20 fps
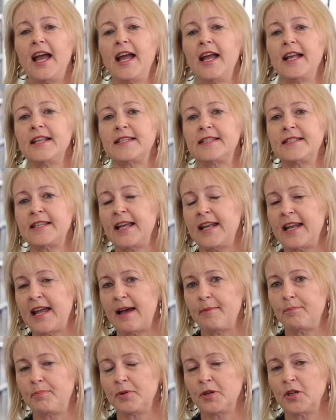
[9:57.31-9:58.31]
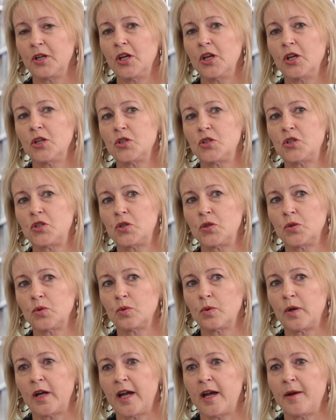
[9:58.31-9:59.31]
and set up
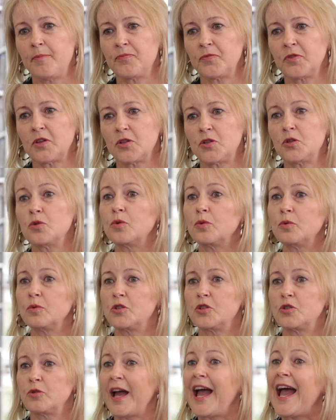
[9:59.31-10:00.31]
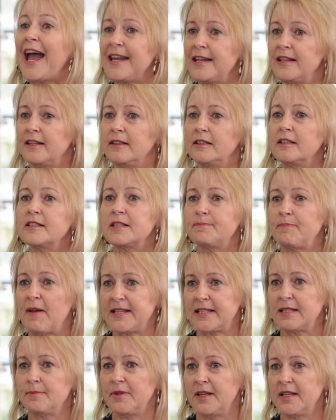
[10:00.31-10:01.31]
to handle
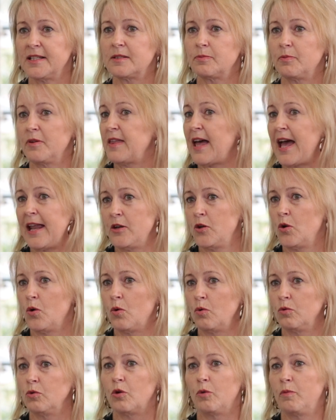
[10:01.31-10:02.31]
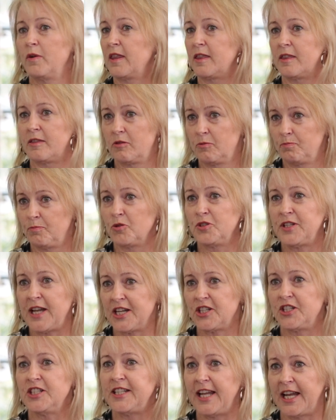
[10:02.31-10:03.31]
specimens with unknown or with
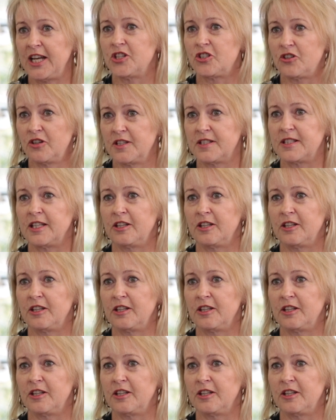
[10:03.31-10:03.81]
potentially dangerous